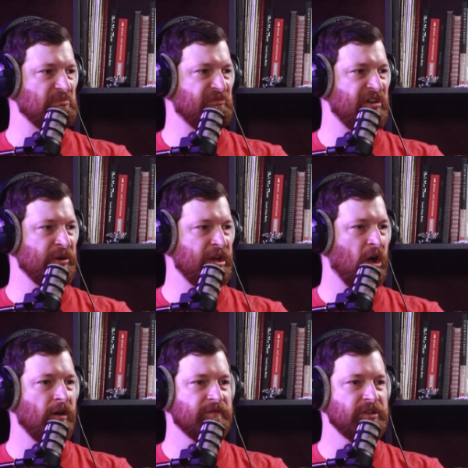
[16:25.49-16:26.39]
very
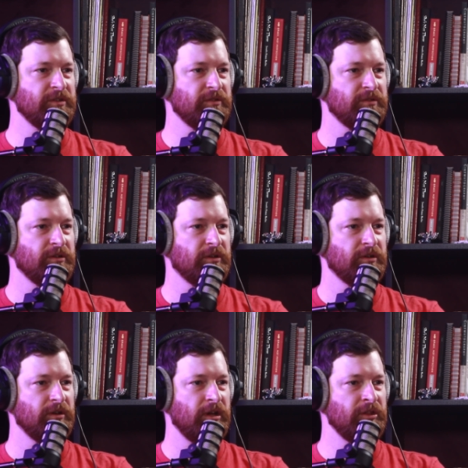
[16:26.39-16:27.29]
often
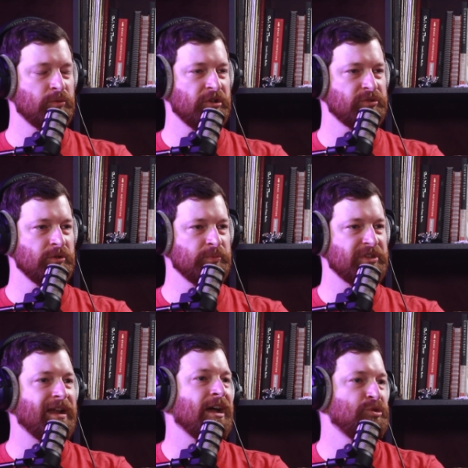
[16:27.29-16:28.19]
in the restrooms
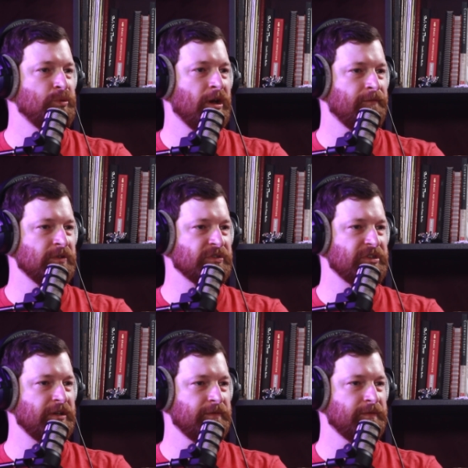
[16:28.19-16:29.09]
that I do not feel safe